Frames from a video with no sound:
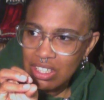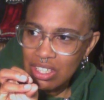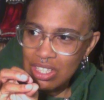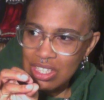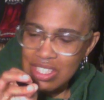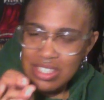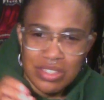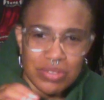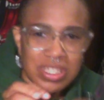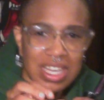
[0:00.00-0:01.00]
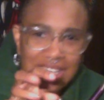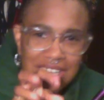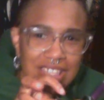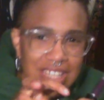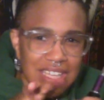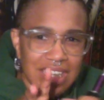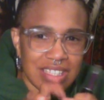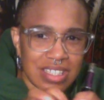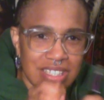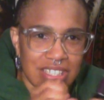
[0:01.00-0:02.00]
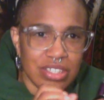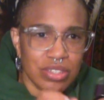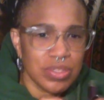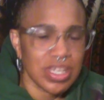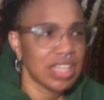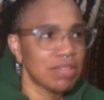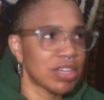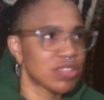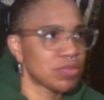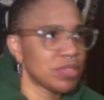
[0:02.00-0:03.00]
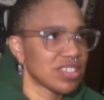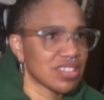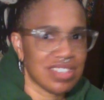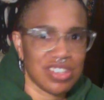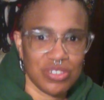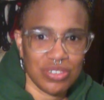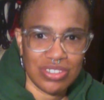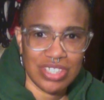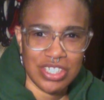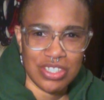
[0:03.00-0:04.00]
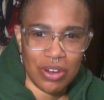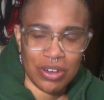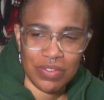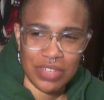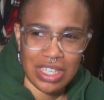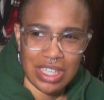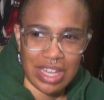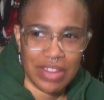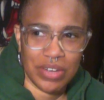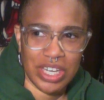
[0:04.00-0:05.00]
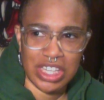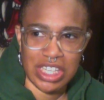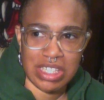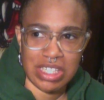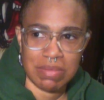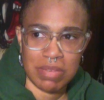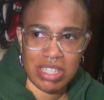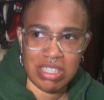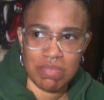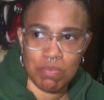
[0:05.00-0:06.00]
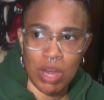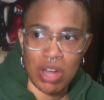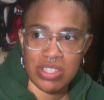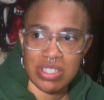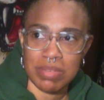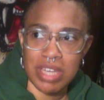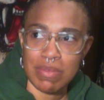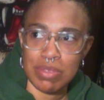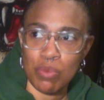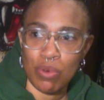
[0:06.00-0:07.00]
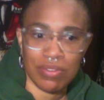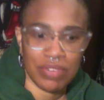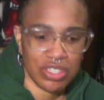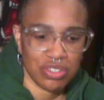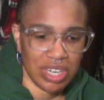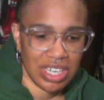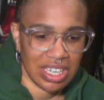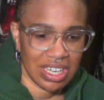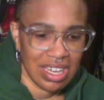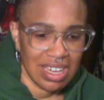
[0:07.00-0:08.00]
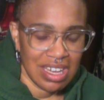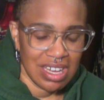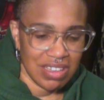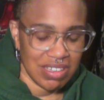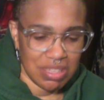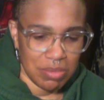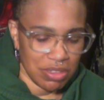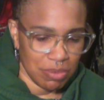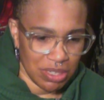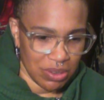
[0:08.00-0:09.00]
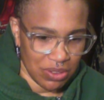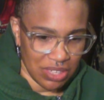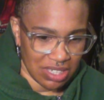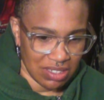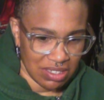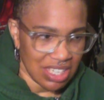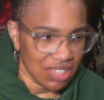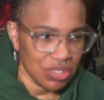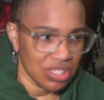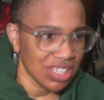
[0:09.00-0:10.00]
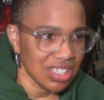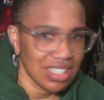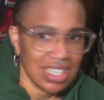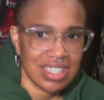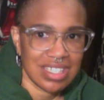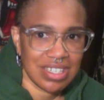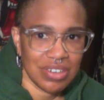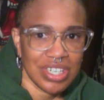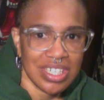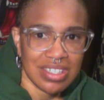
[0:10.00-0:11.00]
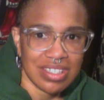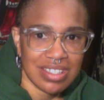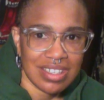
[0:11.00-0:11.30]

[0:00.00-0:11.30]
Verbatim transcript: these little tiny things, these little tiny puzzle pieces that are just aren't fitting together and that it's sometimes more frustrating than some of the bigger things. There's nothing like serious